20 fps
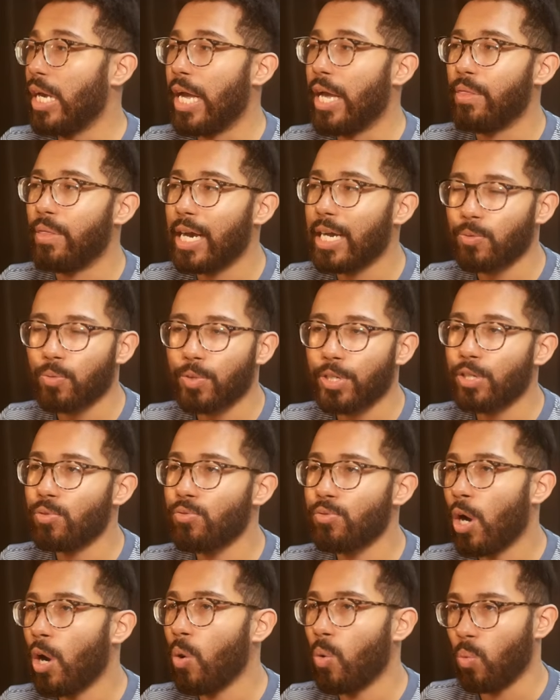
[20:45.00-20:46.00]
And that's what
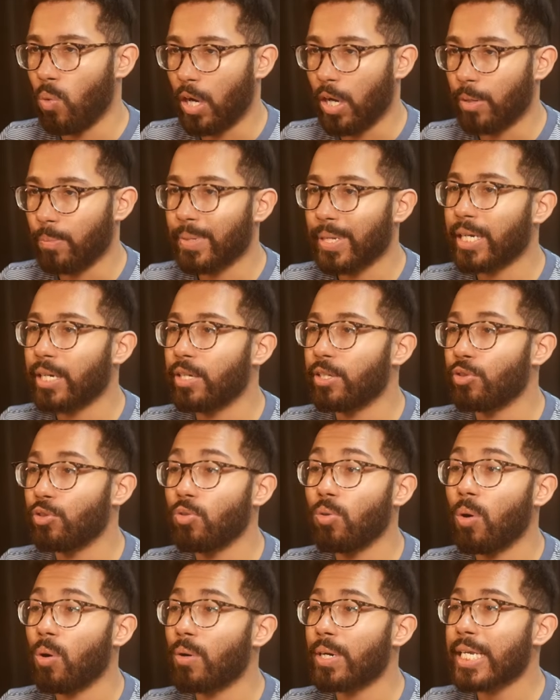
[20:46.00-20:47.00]
you don't want because
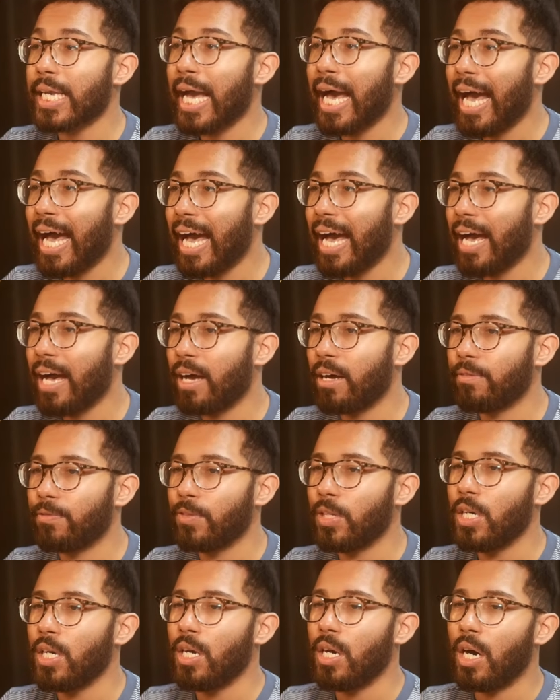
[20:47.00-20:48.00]
you already
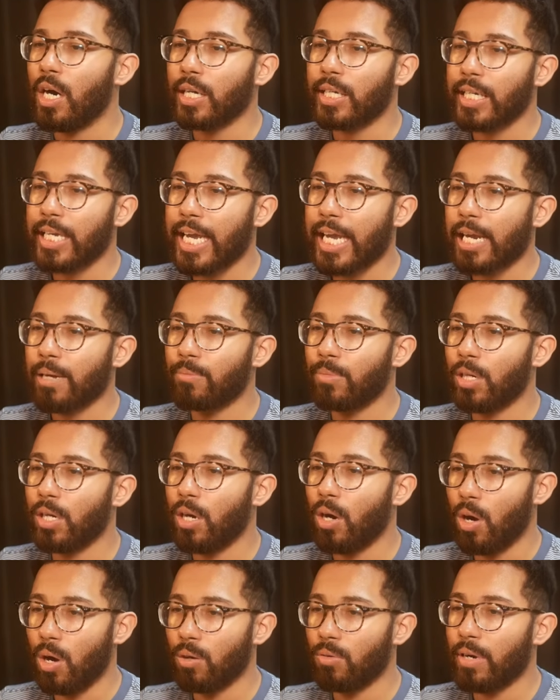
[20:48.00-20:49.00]
have a
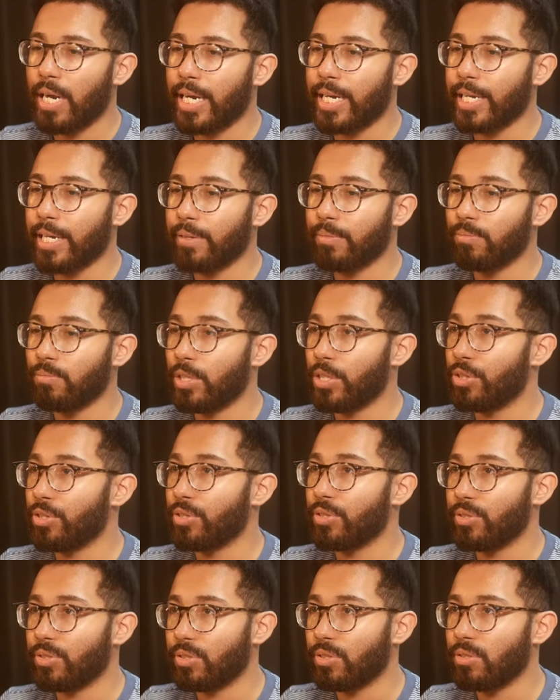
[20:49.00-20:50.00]
camera already, which
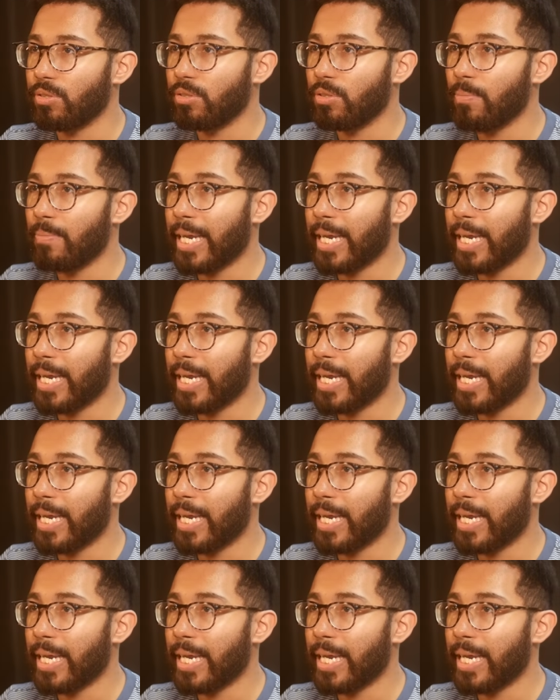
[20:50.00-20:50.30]
is the